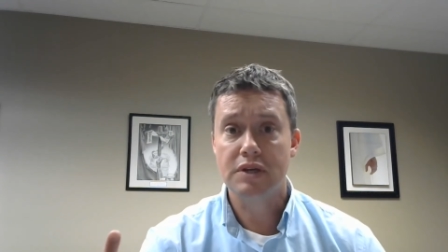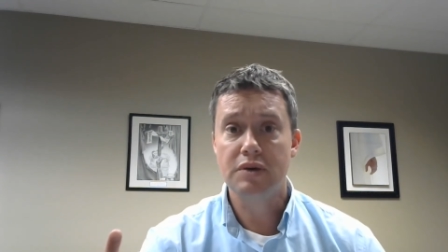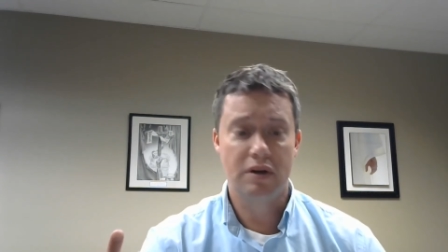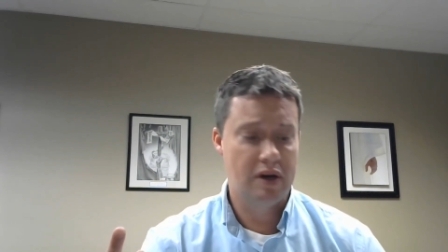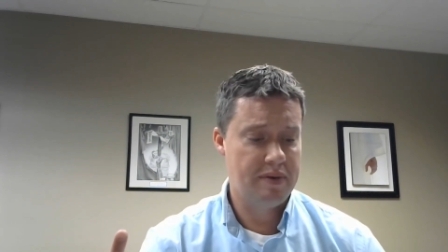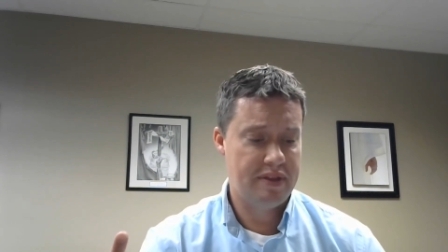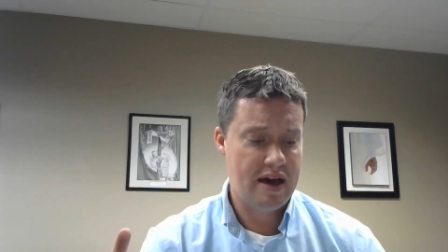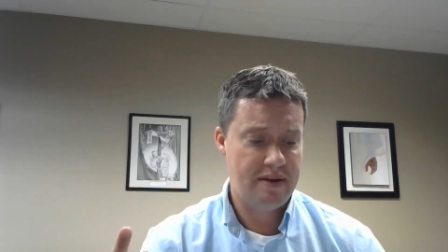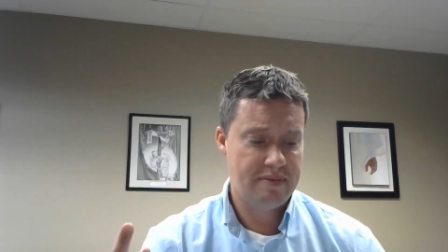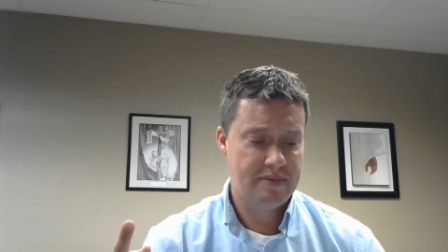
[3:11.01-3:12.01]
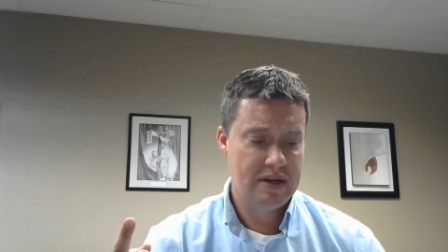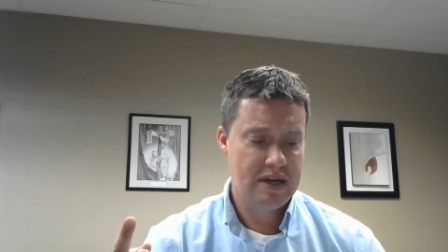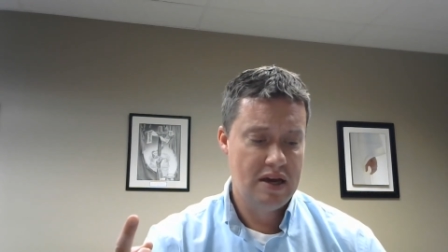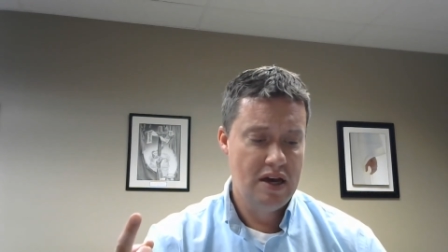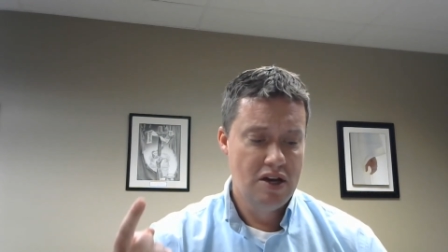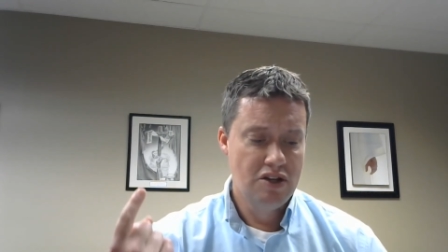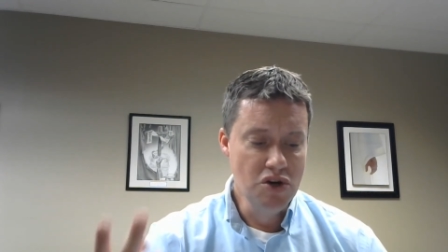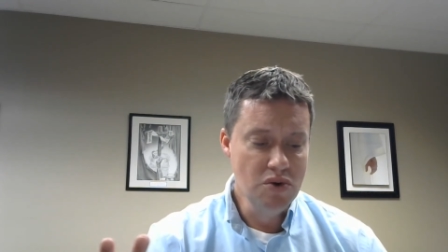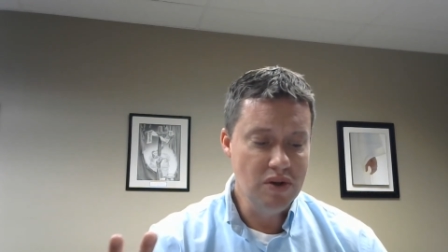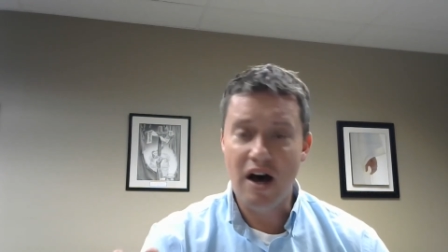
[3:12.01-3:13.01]
I would agree with that.
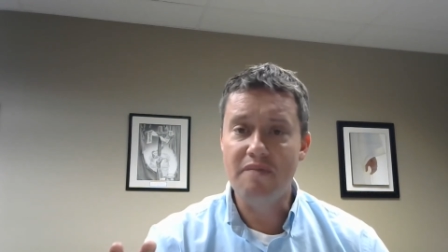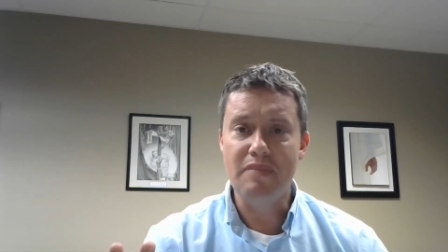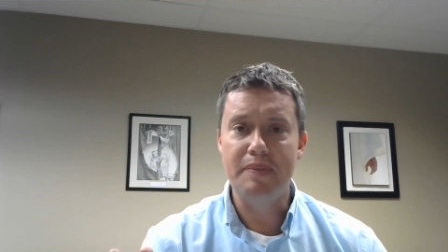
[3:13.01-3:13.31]
New love